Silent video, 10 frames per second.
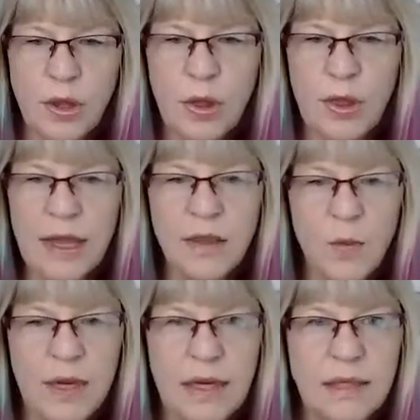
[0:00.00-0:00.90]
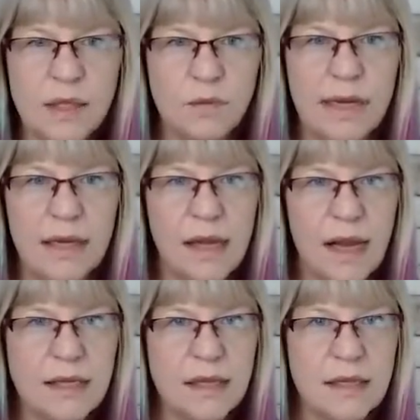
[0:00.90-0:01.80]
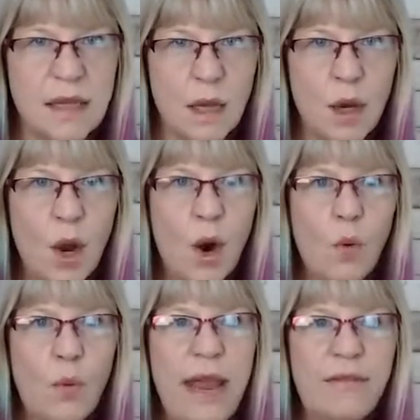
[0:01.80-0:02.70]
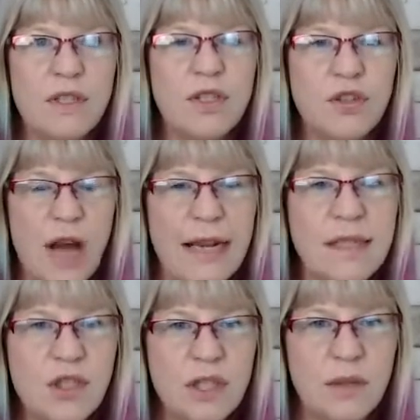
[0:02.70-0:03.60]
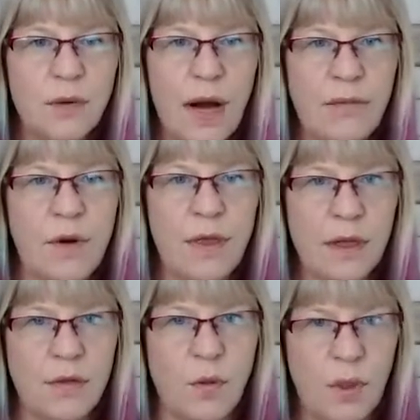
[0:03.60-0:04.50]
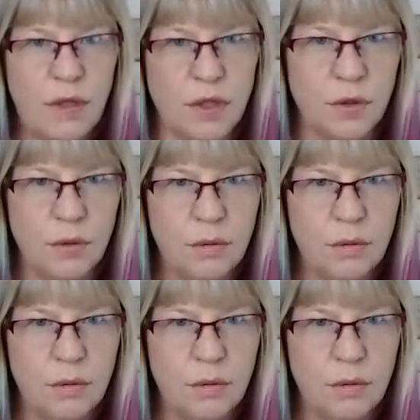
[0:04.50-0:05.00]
thing that we need to realize is that we have a strategy for everything that we do.